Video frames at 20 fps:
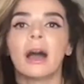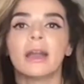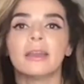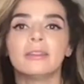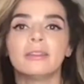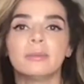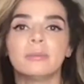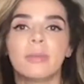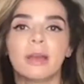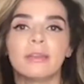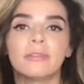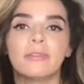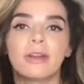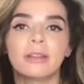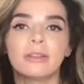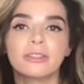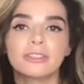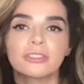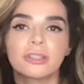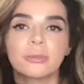I did my
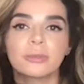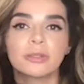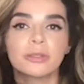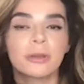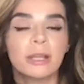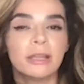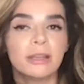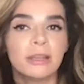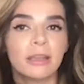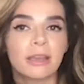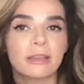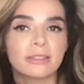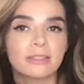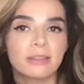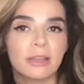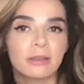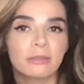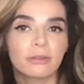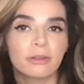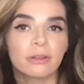fellowship training at
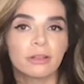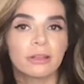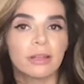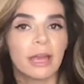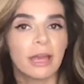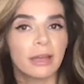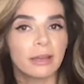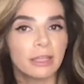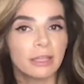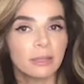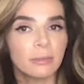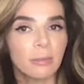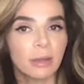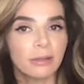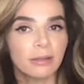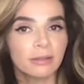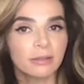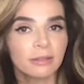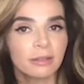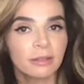Stanford in headache
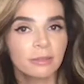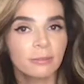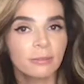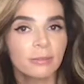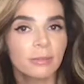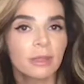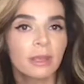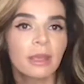medicine